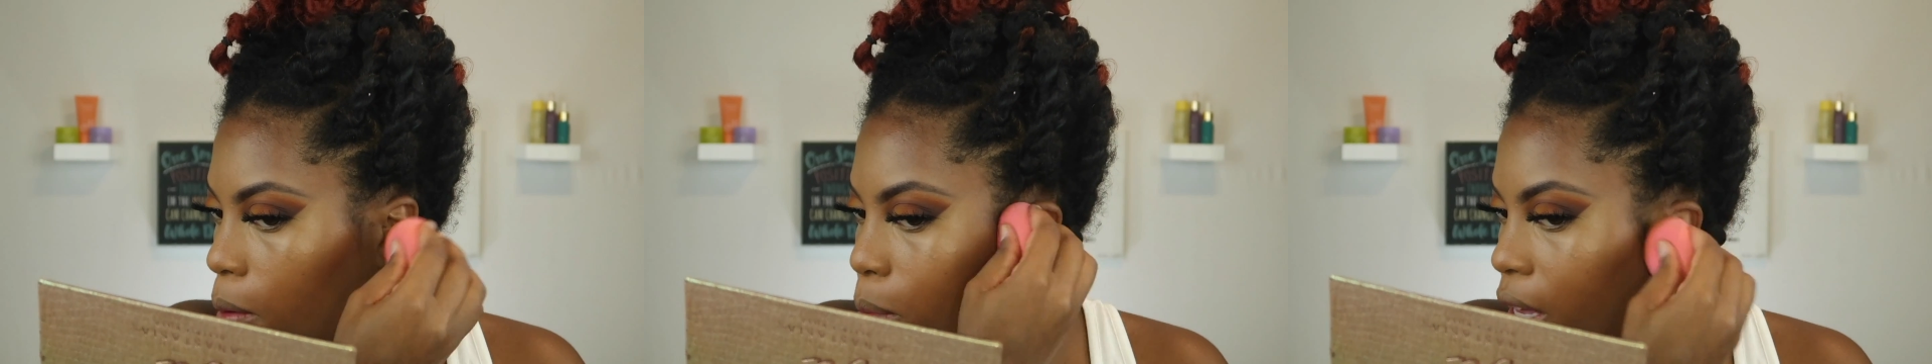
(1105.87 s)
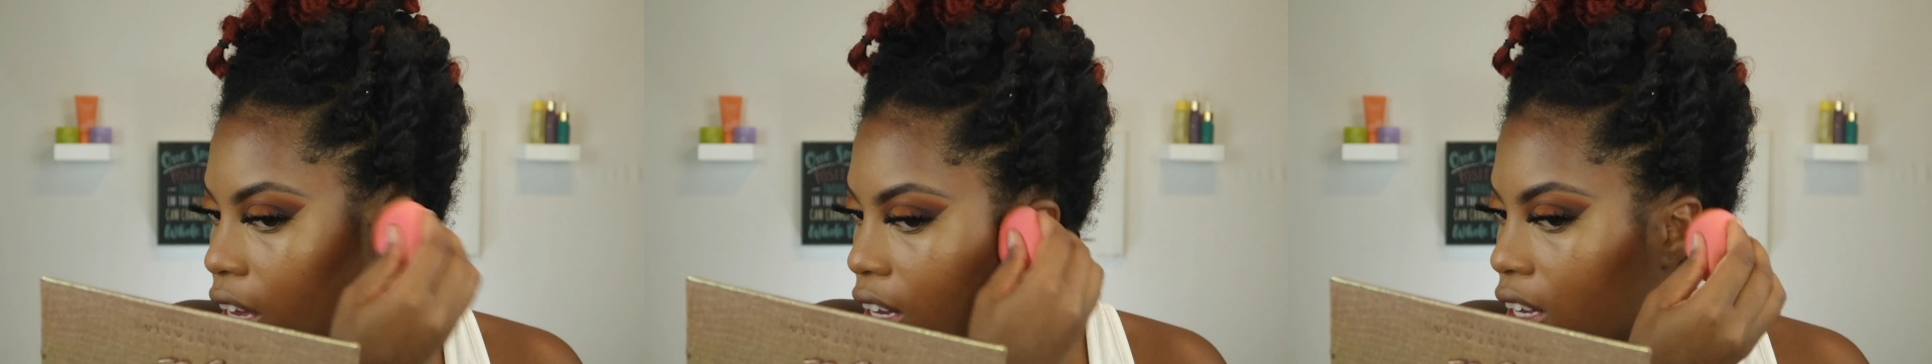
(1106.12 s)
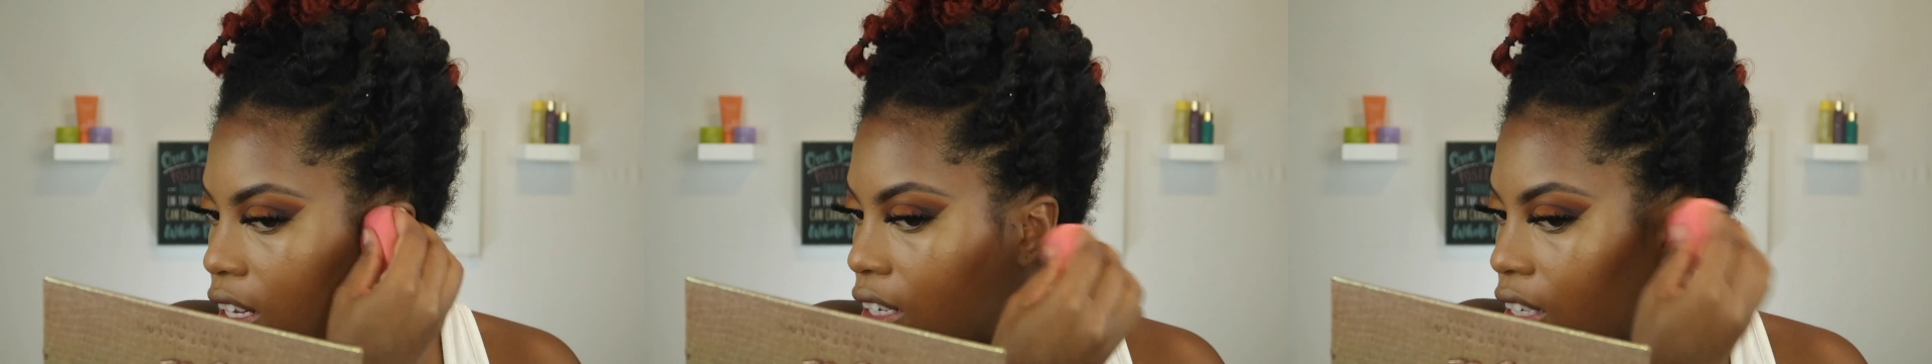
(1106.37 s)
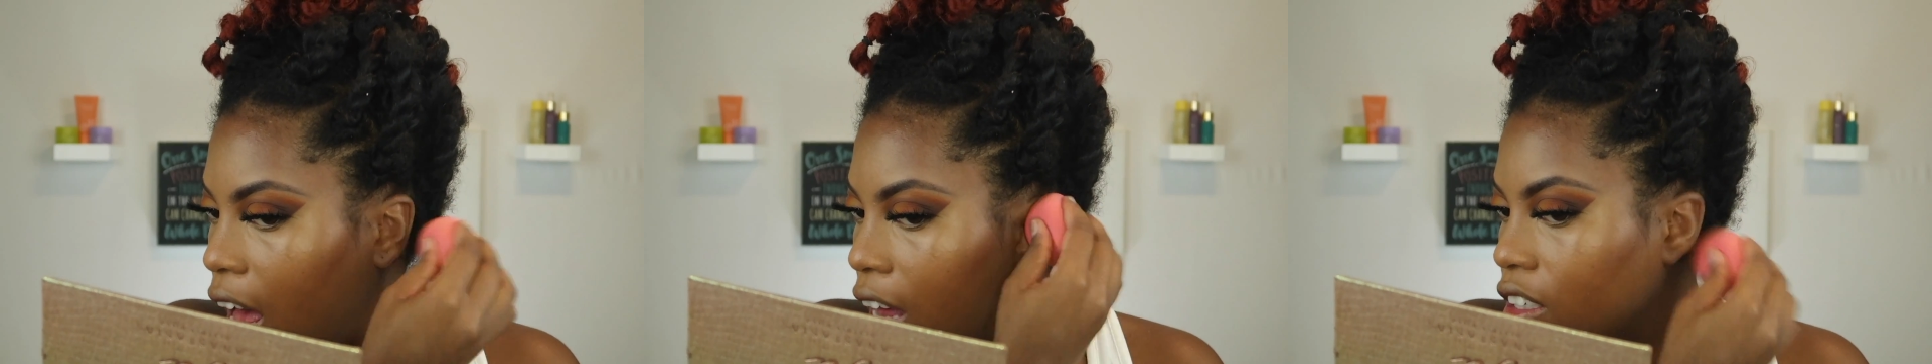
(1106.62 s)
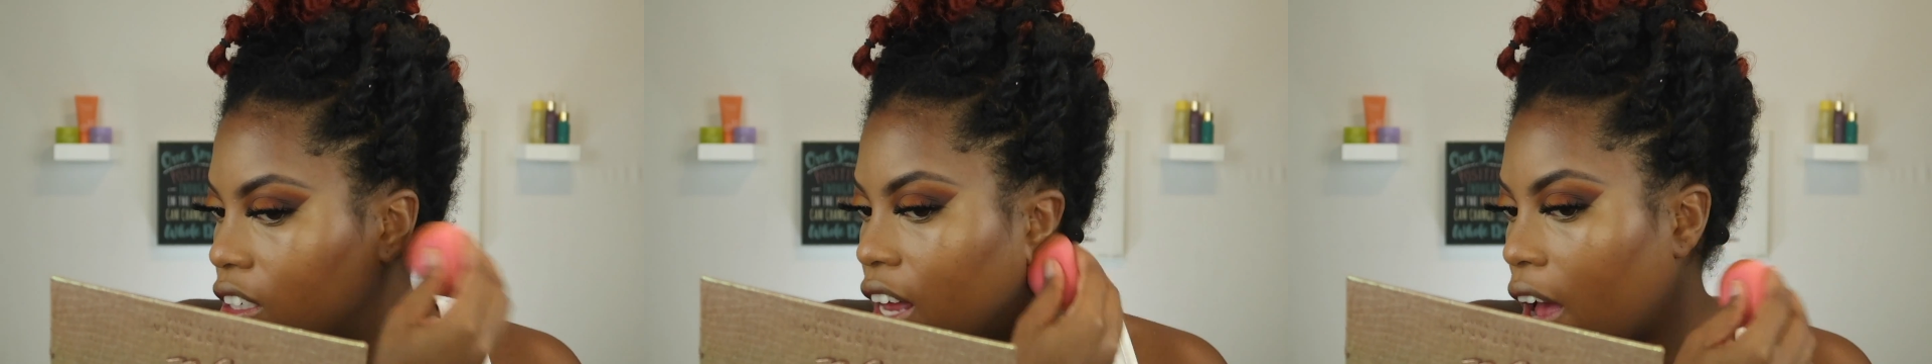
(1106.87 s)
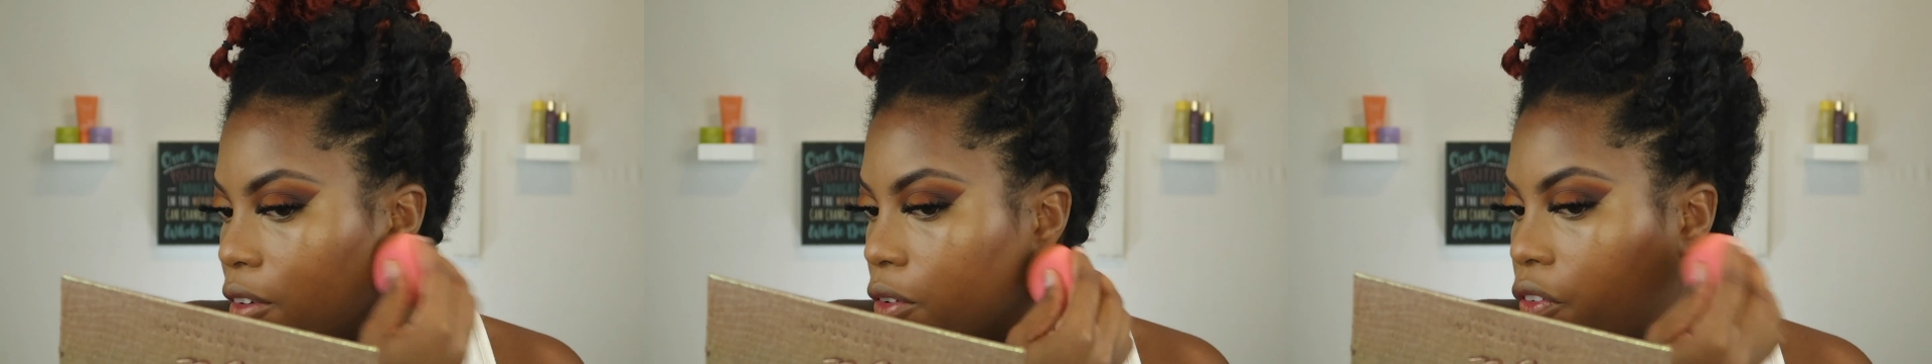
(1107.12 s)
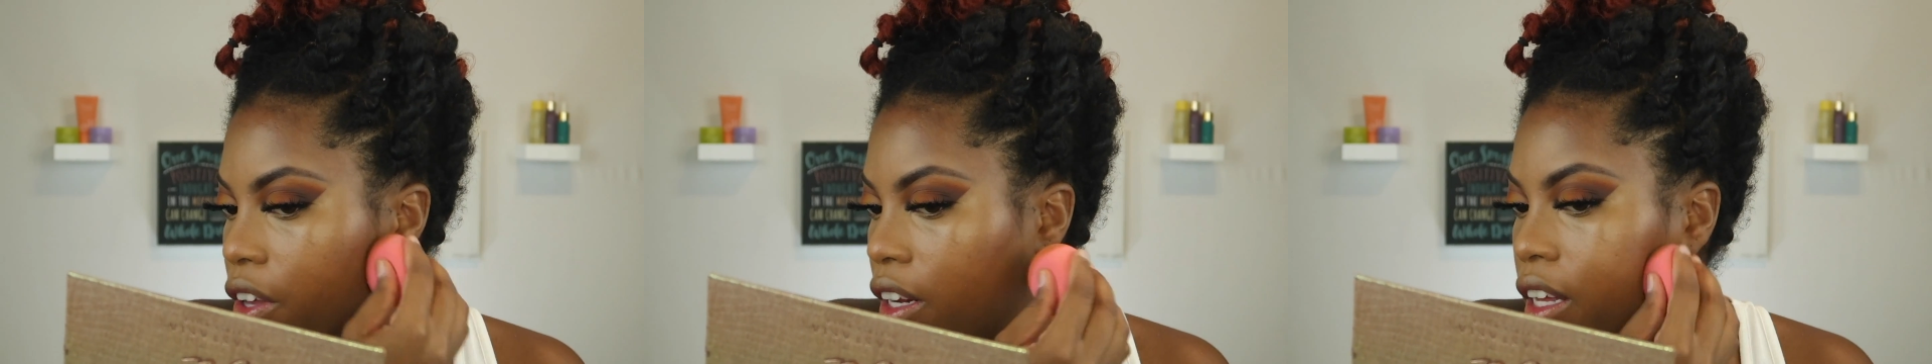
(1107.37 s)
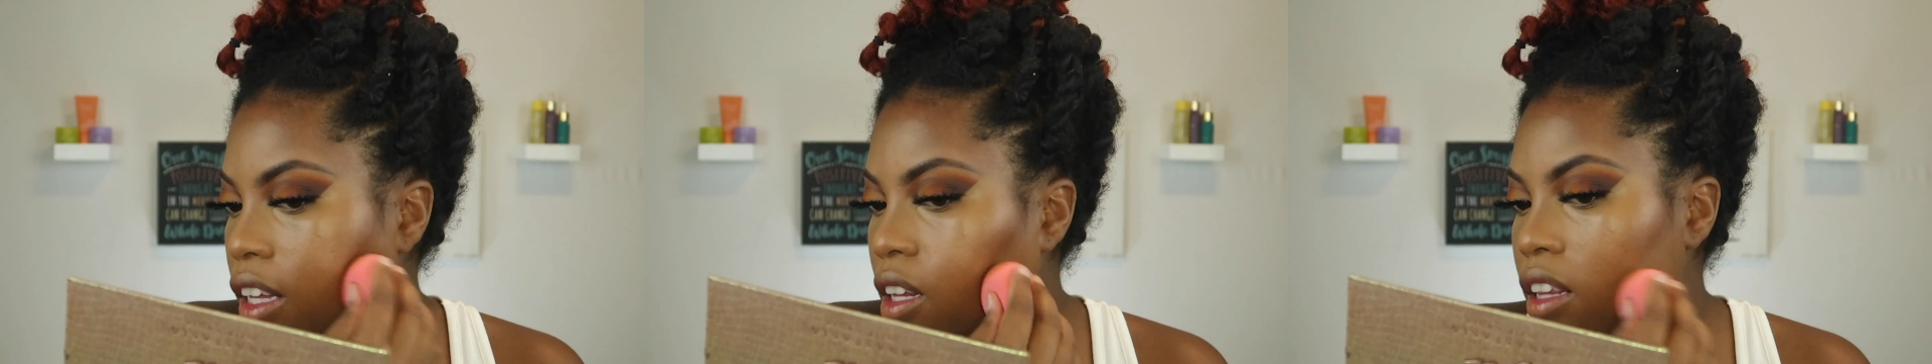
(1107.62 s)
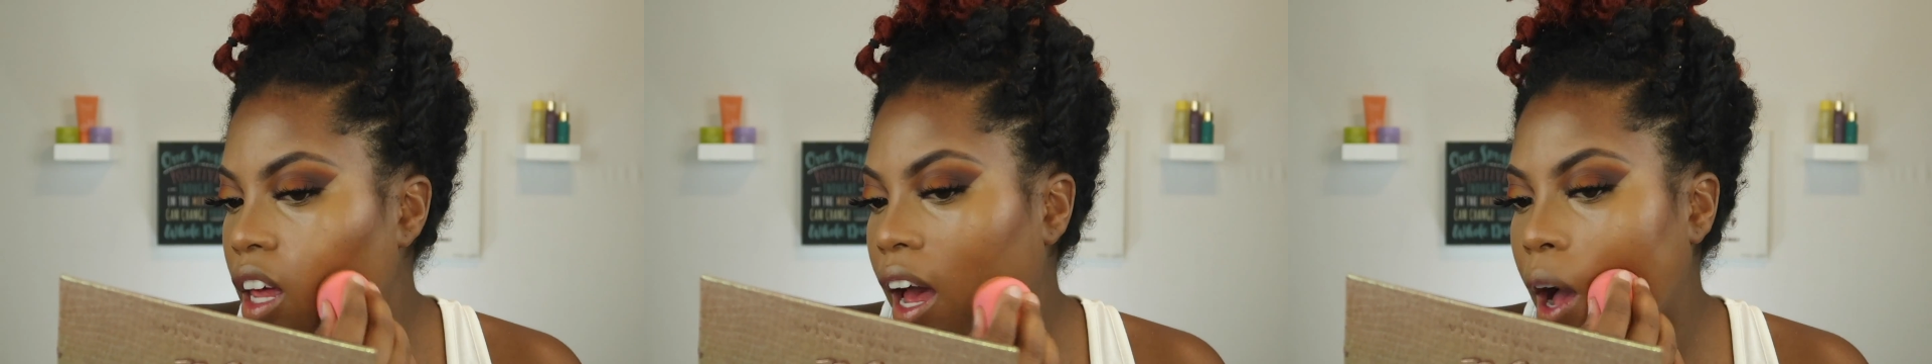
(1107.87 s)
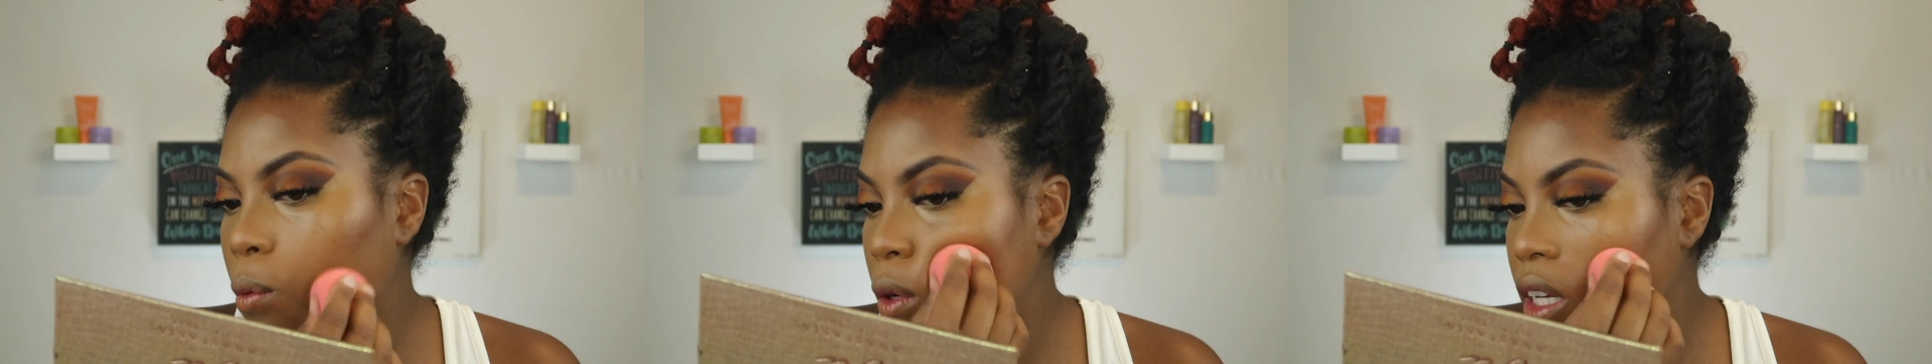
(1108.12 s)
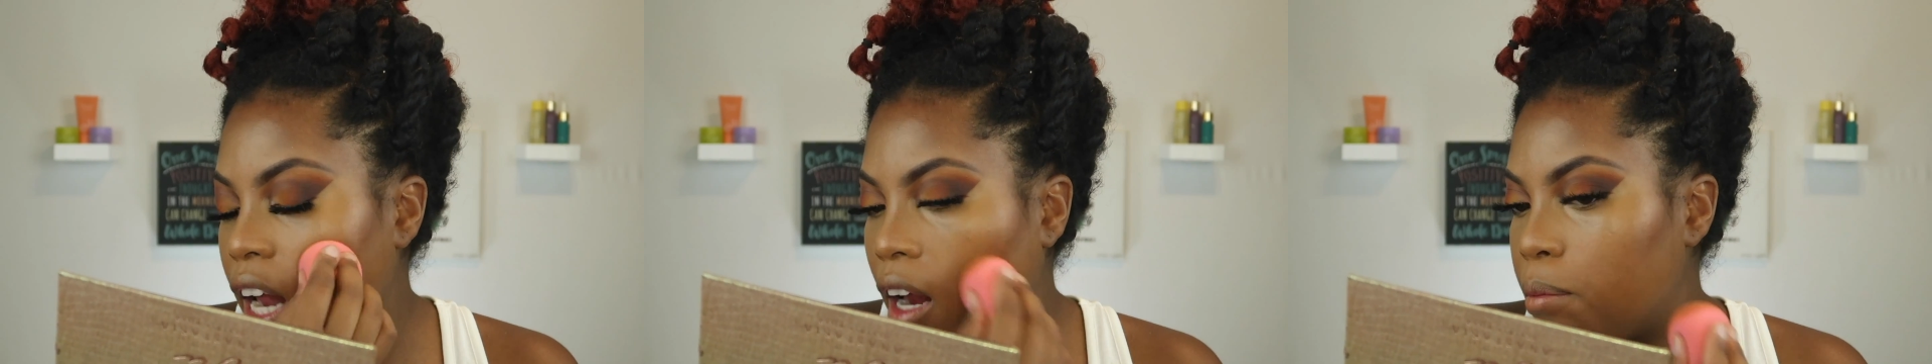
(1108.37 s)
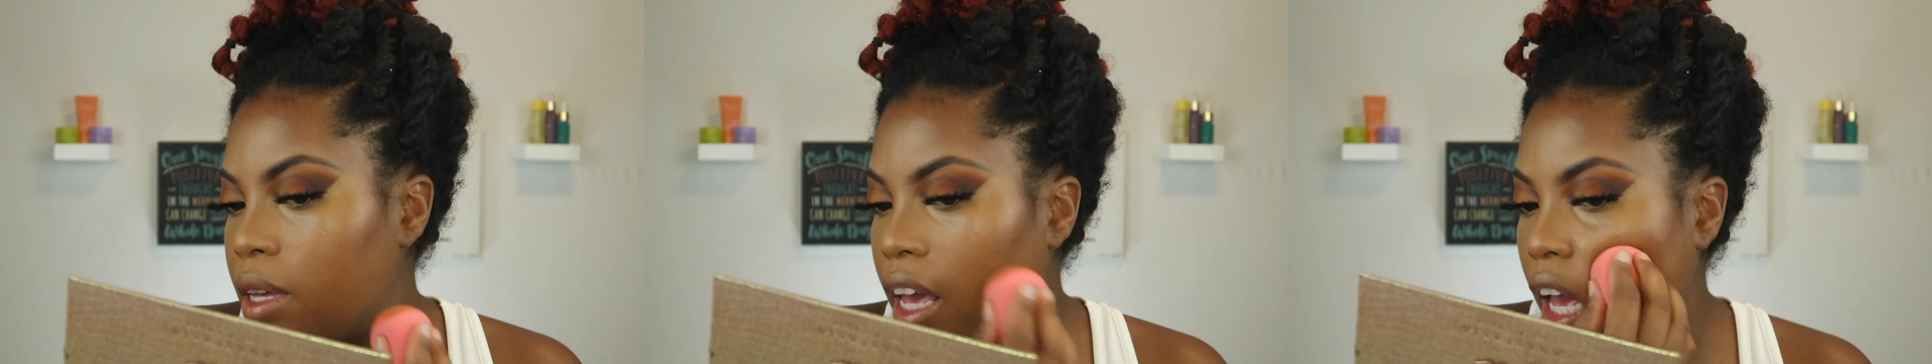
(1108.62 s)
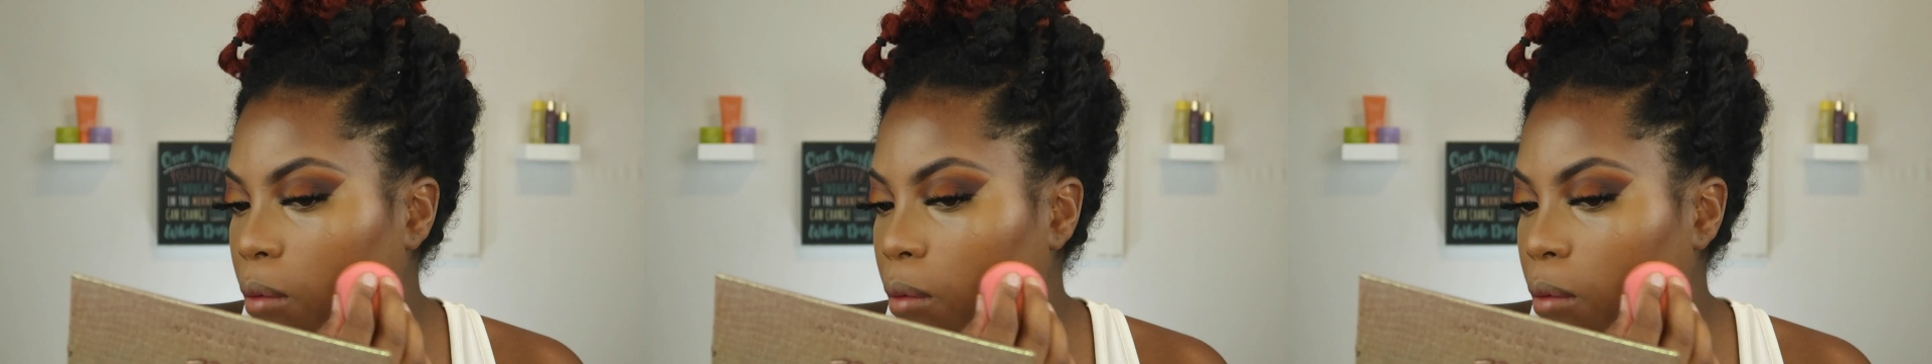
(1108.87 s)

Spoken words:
because I just have a feeling that I will not be